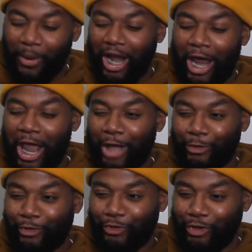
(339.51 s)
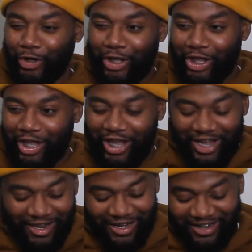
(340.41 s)
Play that shit
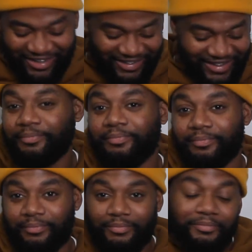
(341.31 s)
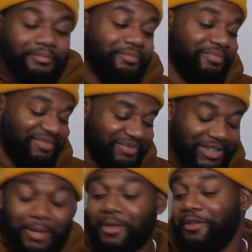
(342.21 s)
again. I wake
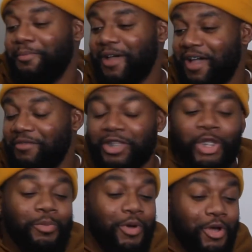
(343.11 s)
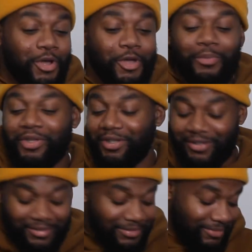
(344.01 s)
up to fire from my eyes,
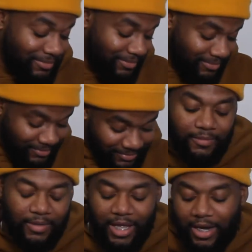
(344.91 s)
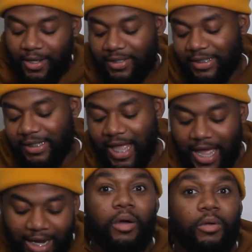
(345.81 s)
fearing me.
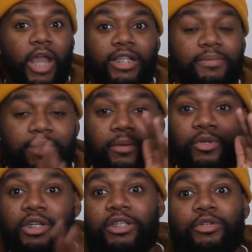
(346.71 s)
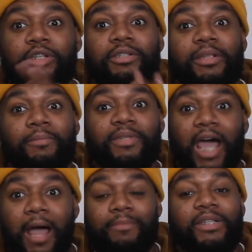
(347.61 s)
Like I'm telling you, you need some
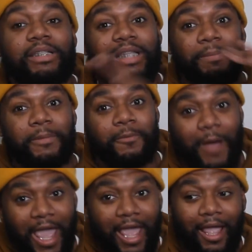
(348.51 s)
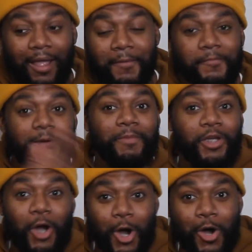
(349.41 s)
time to step away from
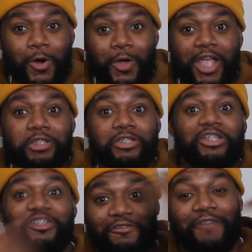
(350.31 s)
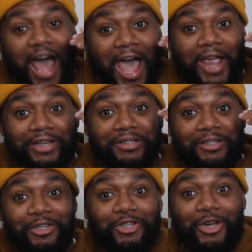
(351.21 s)
it all to find
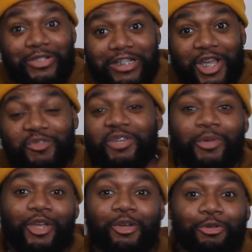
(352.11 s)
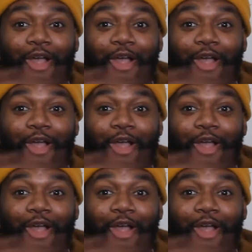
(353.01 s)
yourself. Look at me.